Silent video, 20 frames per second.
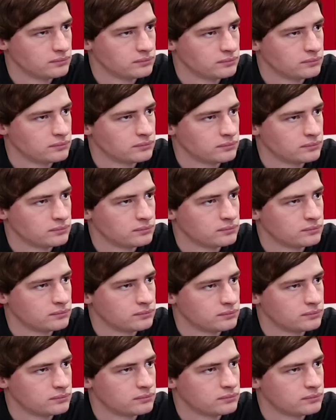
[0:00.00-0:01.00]

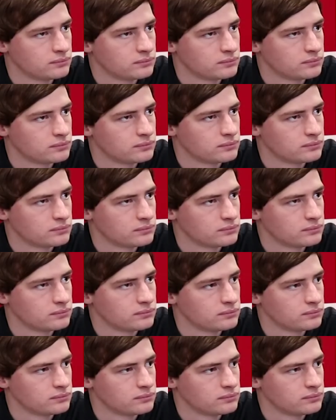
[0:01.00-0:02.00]

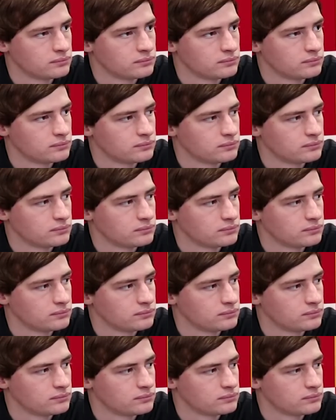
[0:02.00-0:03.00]

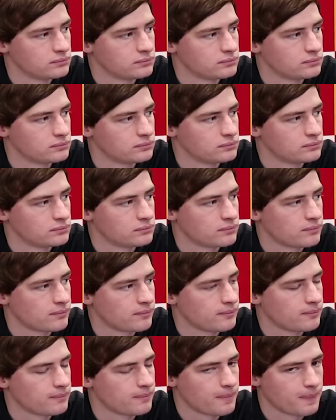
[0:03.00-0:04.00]

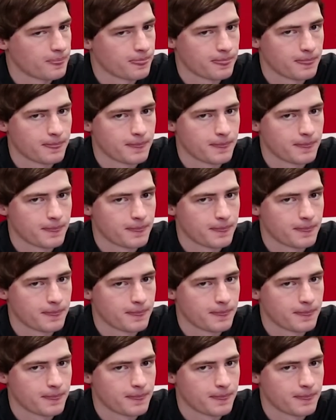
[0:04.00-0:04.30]
[no speech]